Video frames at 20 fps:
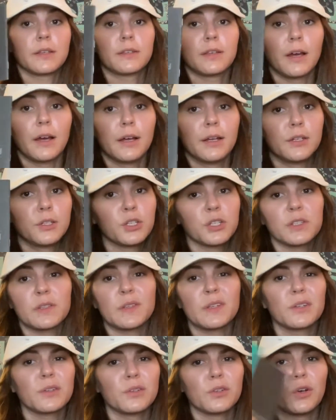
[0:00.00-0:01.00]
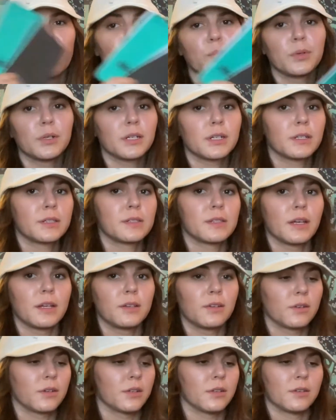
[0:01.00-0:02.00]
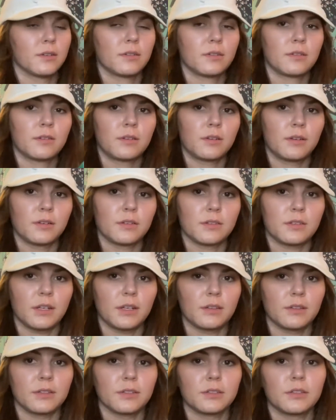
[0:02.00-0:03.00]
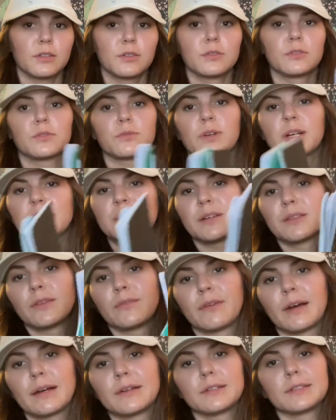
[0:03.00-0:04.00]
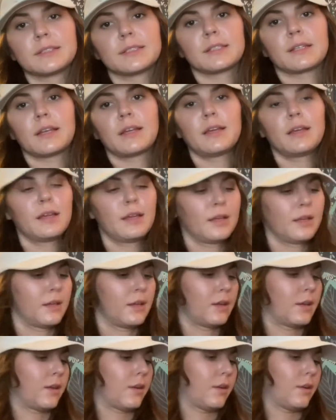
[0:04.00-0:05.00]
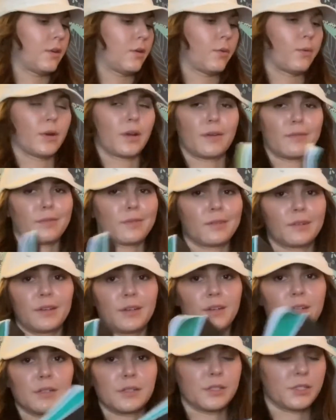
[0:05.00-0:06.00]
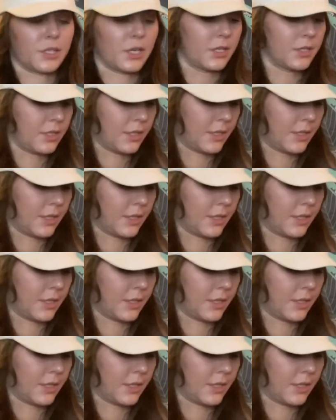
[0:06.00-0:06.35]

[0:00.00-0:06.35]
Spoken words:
a ton, just little notebooks that you could take little notes, write down the vitals, you know, whatever you need to jot